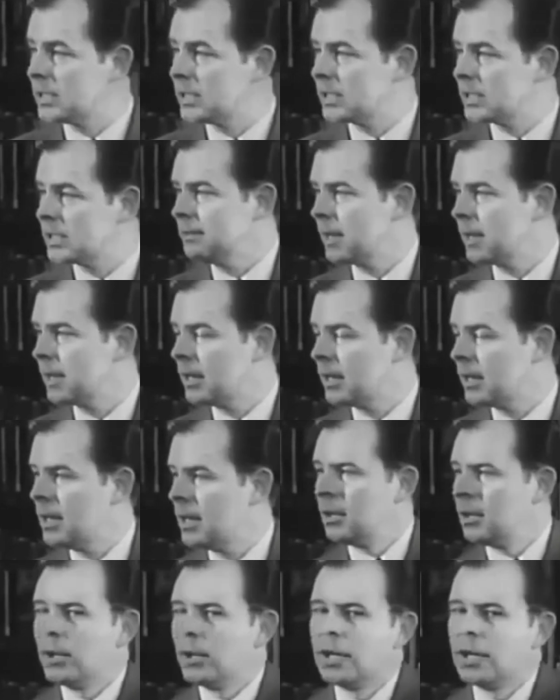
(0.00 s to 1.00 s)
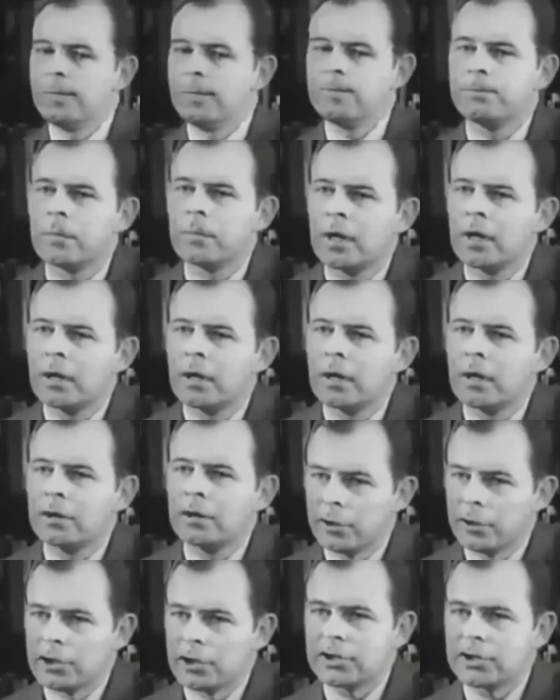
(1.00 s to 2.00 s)
The reason? Well,
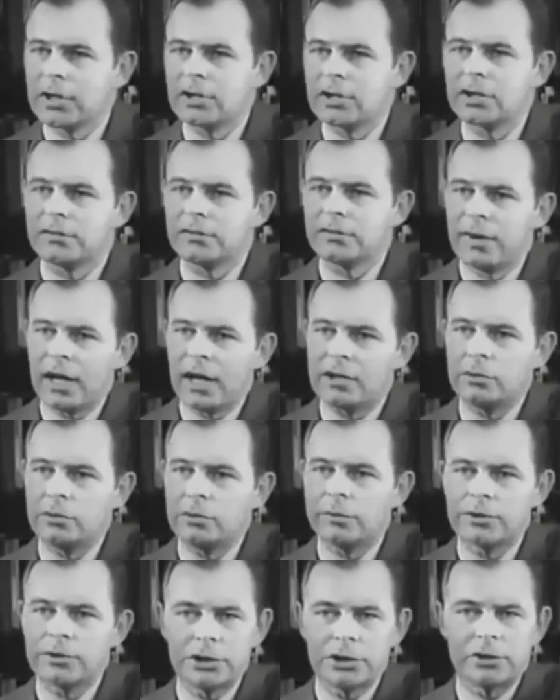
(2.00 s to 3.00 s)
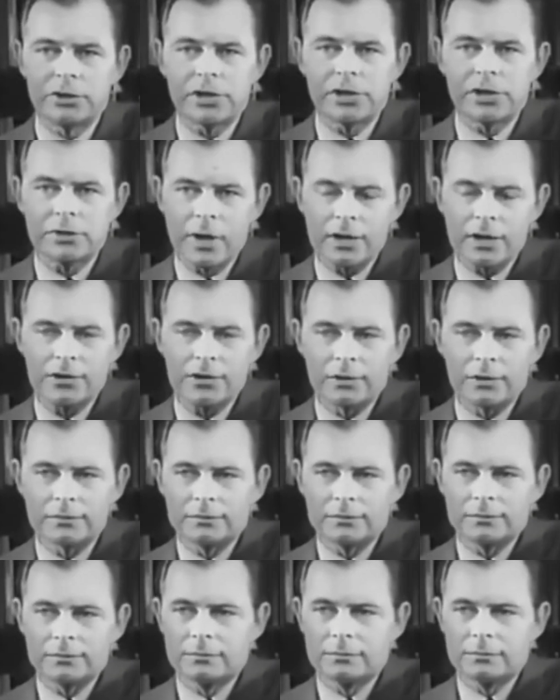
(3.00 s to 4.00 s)
first, there's the value of sheer
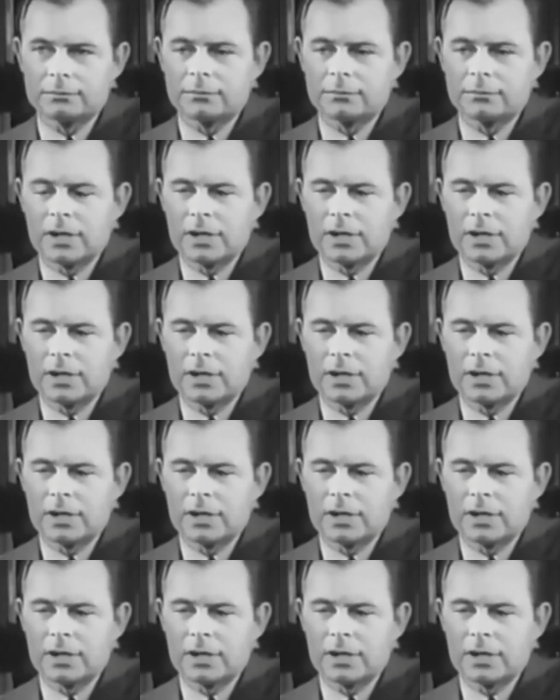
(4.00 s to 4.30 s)
destruction.